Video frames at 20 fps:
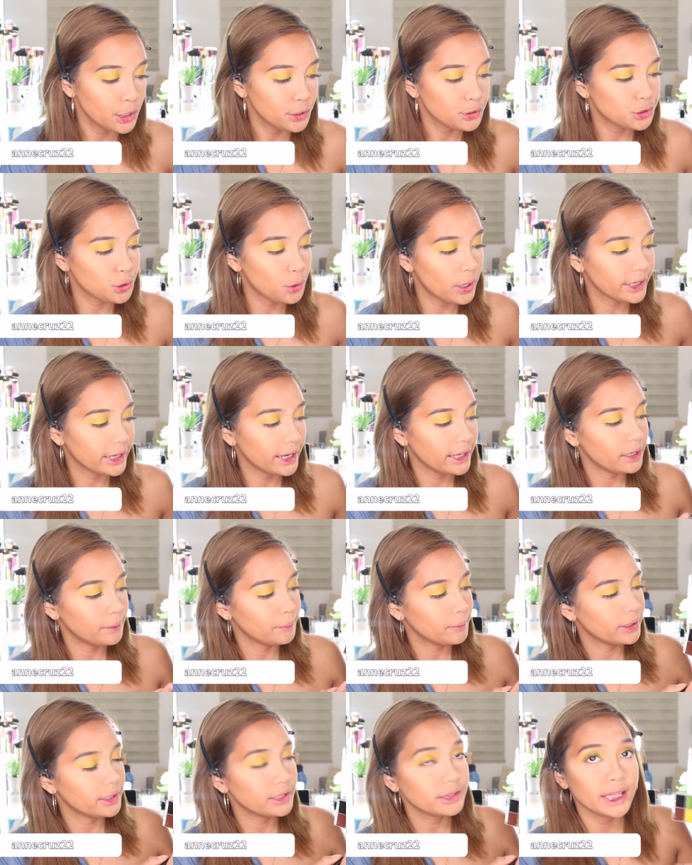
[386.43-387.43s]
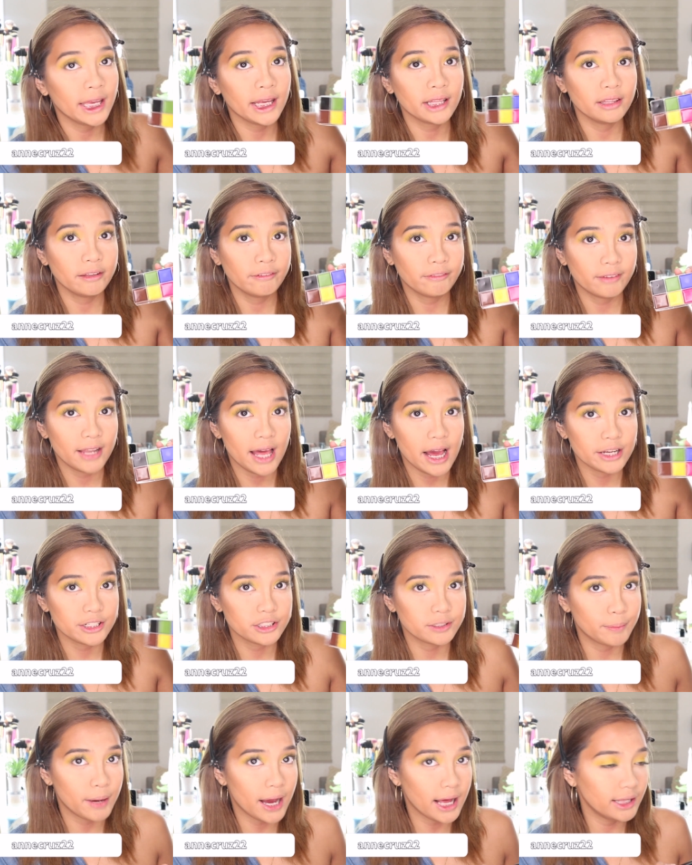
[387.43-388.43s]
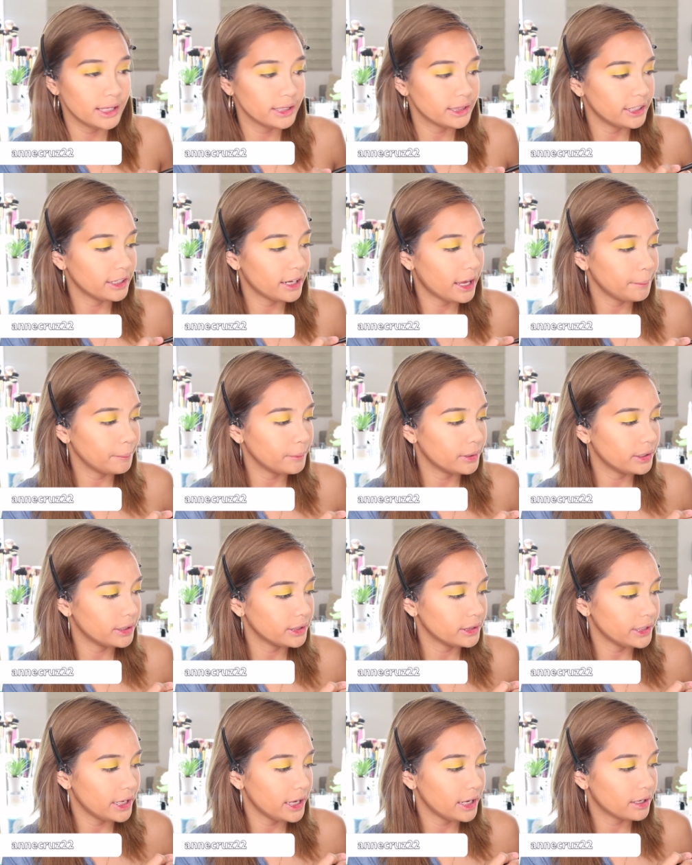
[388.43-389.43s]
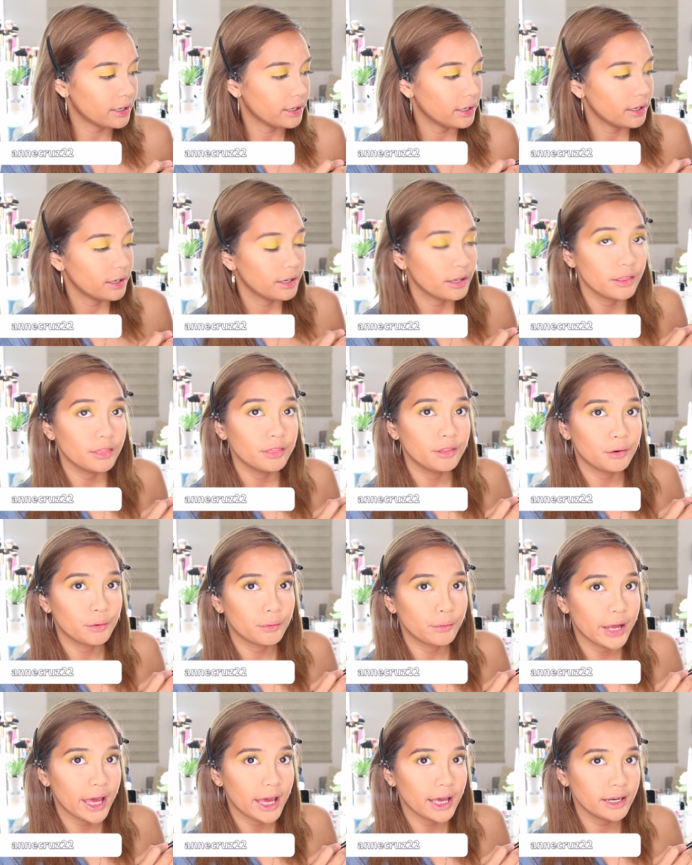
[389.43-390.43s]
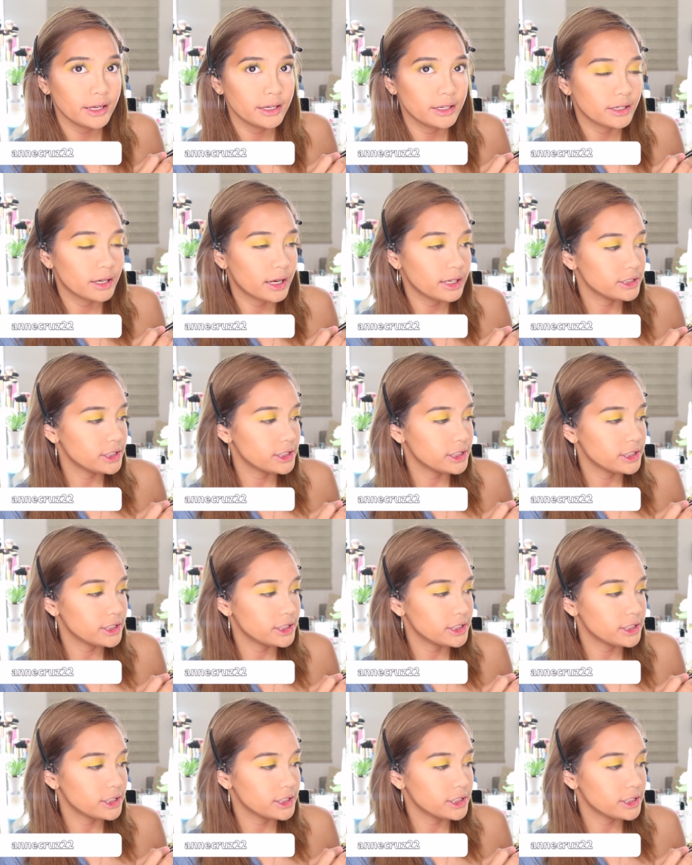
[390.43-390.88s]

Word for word: So again, I'm gonna take the Flash palette and I'm gonna take the red,